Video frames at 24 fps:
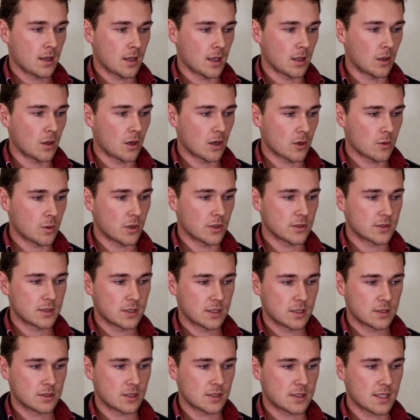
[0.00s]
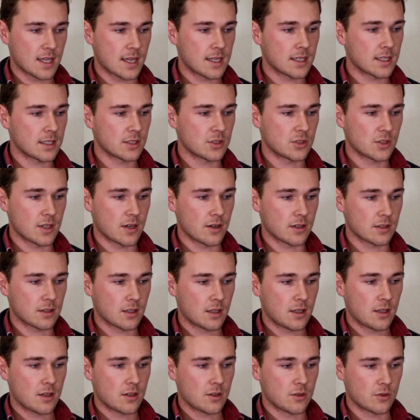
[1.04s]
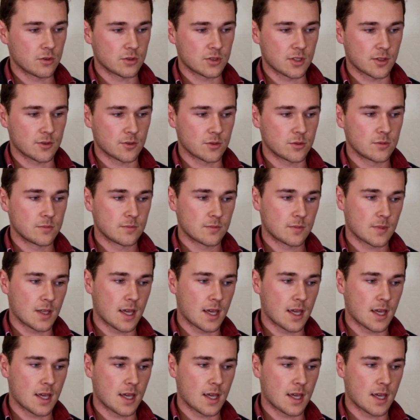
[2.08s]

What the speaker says: And likewise, just adding a generic or general